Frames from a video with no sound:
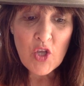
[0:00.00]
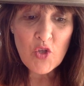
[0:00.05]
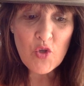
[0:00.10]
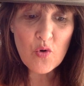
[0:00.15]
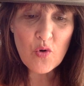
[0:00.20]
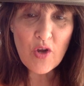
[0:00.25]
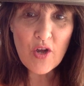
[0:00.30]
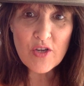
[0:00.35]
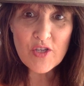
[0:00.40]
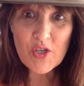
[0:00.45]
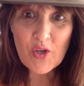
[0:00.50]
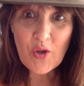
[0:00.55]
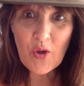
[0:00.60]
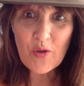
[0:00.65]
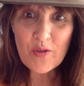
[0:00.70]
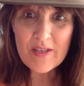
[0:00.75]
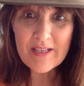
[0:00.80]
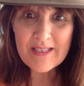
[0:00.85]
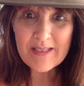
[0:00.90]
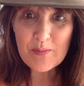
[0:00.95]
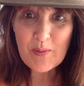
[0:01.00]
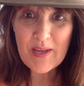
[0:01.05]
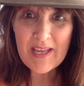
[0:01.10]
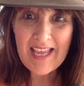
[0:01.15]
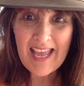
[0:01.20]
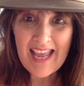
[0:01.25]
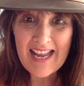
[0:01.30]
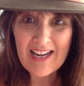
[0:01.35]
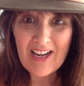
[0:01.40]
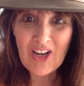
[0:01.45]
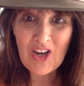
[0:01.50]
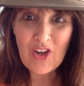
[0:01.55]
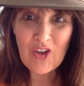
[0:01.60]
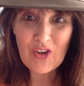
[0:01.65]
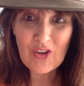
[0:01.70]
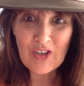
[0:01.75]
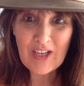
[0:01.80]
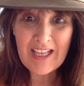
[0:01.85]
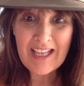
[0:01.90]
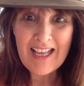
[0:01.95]
You're going to go this week and
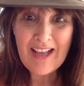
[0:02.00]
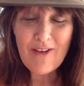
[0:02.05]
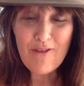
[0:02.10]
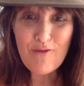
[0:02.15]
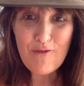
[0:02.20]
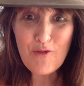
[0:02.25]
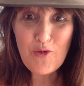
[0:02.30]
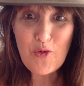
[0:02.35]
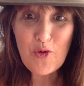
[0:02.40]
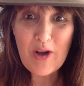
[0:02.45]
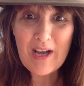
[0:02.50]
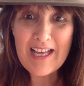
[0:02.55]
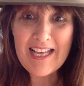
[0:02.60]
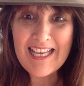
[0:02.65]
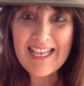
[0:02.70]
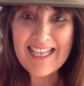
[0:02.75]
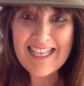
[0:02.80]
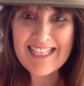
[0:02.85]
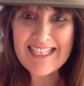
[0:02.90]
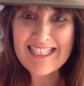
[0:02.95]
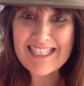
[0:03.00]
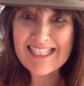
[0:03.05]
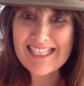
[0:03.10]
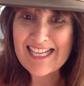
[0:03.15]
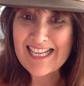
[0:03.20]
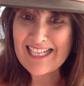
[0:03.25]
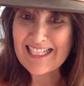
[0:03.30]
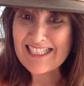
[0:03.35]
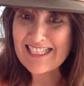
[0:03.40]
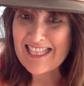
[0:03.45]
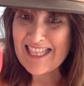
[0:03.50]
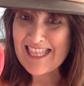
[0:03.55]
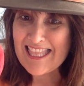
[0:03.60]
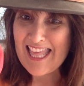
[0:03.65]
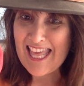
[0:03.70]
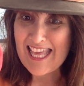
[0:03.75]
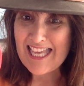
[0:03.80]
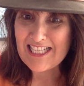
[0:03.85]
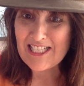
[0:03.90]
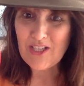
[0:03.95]
look for insects
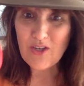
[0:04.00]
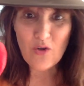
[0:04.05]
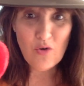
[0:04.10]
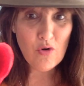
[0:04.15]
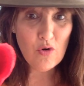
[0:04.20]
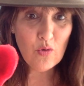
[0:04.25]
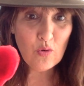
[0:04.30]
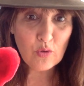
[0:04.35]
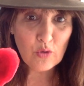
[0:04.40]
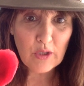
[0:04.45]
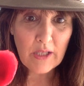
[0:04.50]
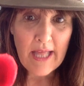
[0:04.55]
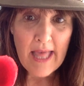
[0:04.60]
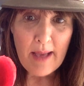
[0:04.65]
that crawl,